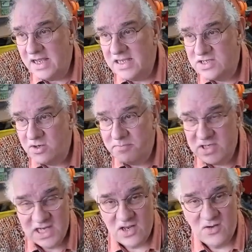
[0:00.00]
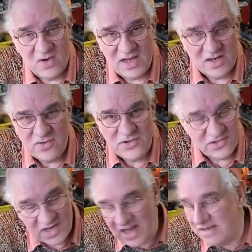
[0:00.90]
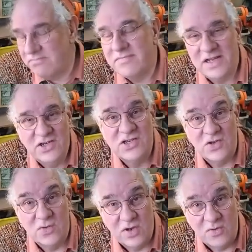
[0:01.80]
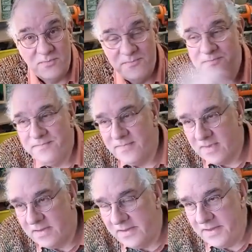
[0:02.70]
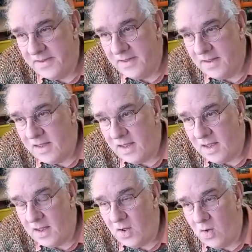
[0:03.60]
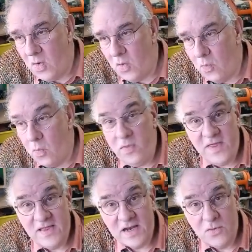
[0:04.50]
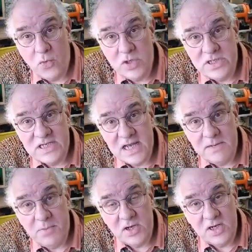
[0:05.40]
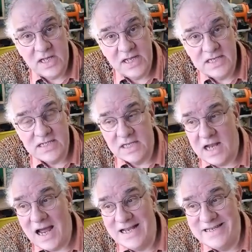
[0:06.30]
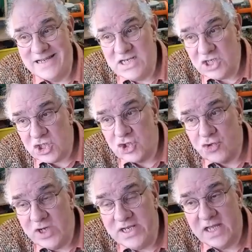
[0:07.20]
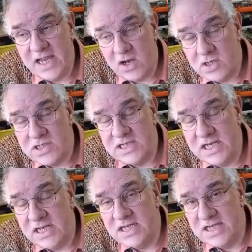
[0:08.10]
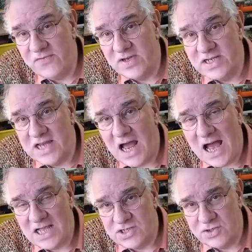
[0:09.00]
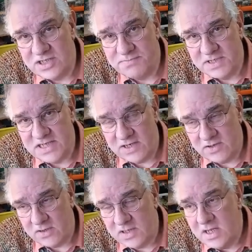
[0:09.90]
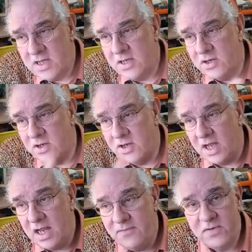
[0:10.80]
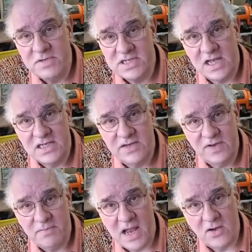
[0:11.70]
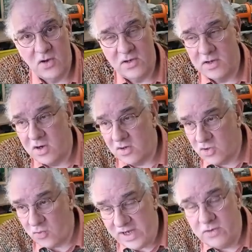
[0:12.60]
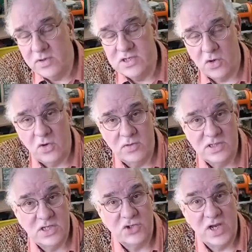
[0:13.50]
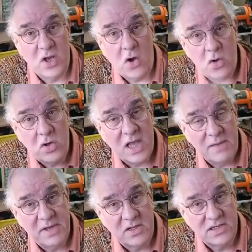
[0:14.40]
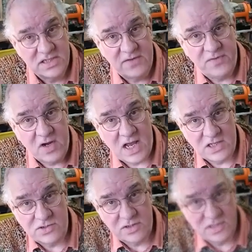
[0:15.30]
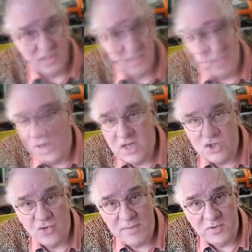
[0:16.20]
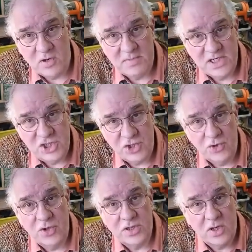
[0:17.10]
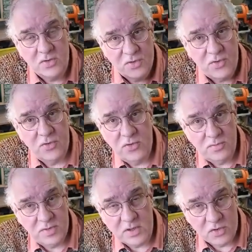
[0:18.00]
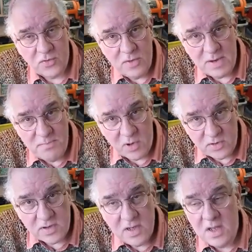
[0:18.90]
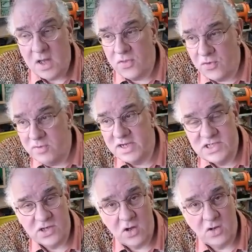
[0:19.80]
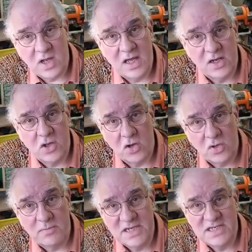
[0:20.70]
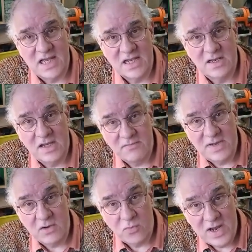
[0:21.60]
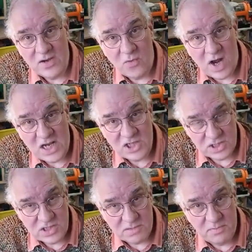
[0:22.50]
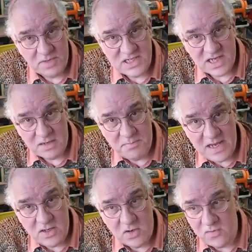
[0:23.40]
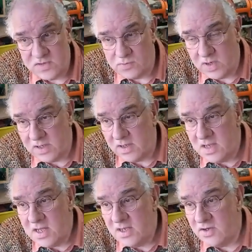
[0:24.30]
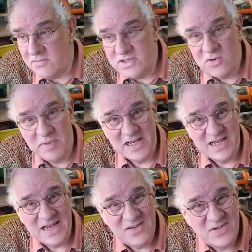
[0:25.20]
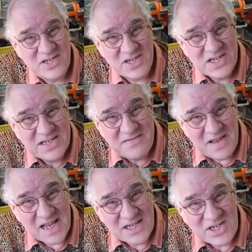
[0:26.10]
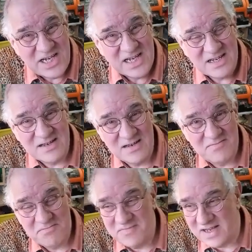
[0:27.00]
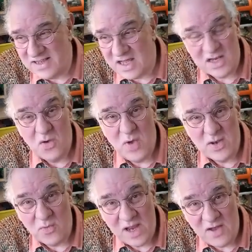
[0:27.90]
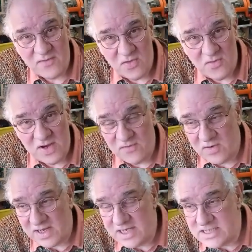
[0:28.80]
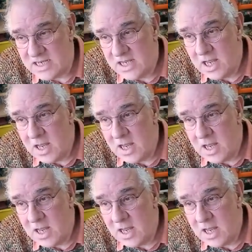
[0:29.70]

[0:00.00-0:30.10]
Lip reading: Is there a particular way to introduce it? I just don't know. One thing that I would say about it is that I didn't treat the kerosene as if it is a hazardous material. Now, I'm from a scientific background, and our credo is always to treat all chemicals as if they're hazardous. When it dripped on my shoe, it got through my boot, through my sock, and it got onto my skin and gave me a red rash, and some of my skin peeled off as well. Now, it was no big deal. It was just itchy and like that, and it went away after 3 or 4 days.